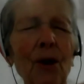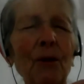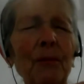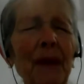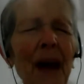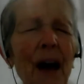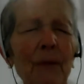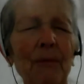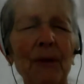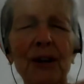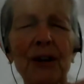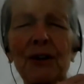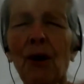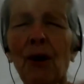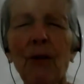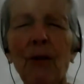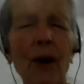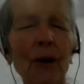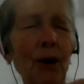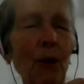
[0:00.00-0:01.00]
me I was no
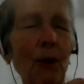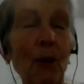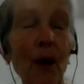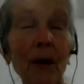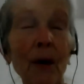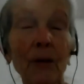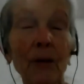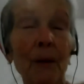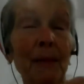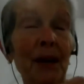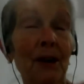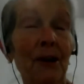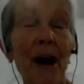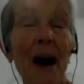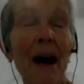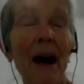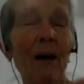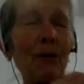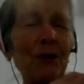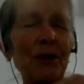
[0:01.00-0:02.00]
longer welcome in her
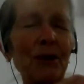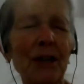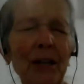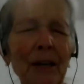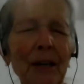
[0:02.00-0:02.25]
house.